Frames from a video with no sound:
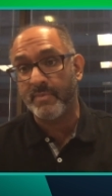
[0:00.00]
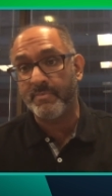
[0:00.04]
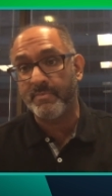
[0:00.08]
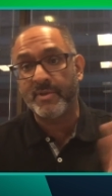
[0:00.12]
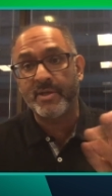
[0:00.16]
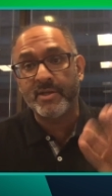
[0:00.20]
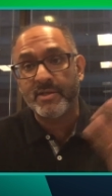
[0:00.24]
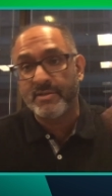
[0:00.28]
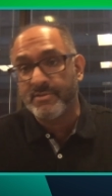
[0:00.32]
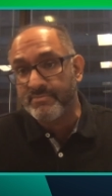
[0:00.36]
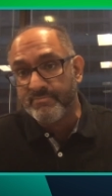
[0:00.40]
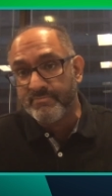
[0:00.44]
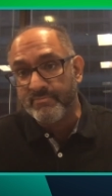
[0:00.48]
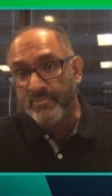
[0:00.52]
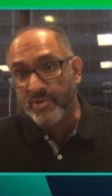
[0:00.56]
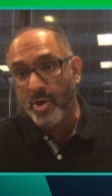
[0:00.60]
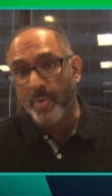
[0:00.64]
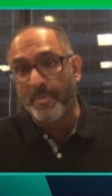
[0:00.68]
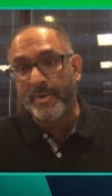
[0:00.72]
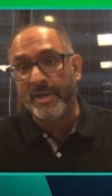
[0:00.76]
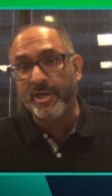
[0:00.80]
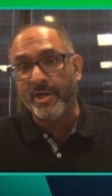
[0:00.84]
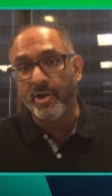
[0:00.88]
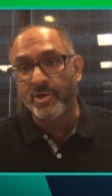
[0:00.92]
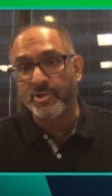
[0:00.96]
Because
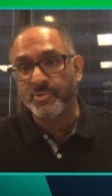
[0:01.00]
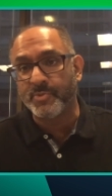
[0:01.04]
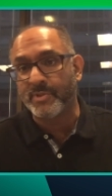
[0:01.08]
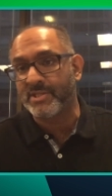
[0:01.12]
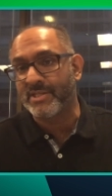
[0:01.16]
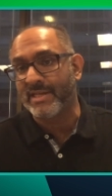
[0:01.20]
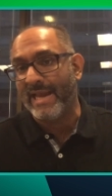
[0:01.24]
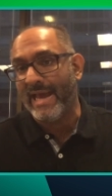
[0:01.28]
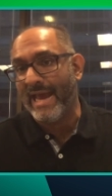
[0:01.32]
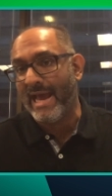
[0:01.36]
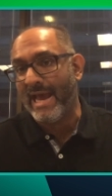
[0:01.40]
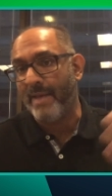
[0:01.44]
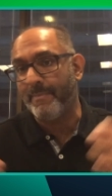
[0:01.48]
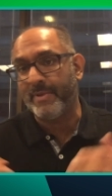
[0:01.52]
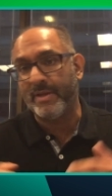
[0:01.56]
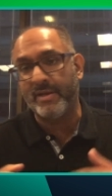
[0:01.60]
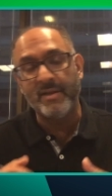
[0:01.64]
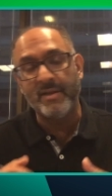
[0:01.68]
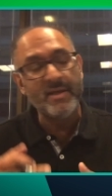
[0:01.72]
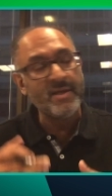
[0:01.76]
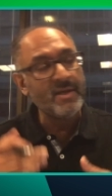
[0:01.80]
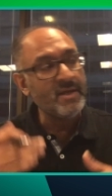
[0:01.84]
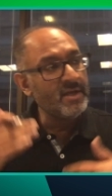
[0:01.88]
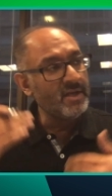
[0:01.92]
nobody knows what's going to happen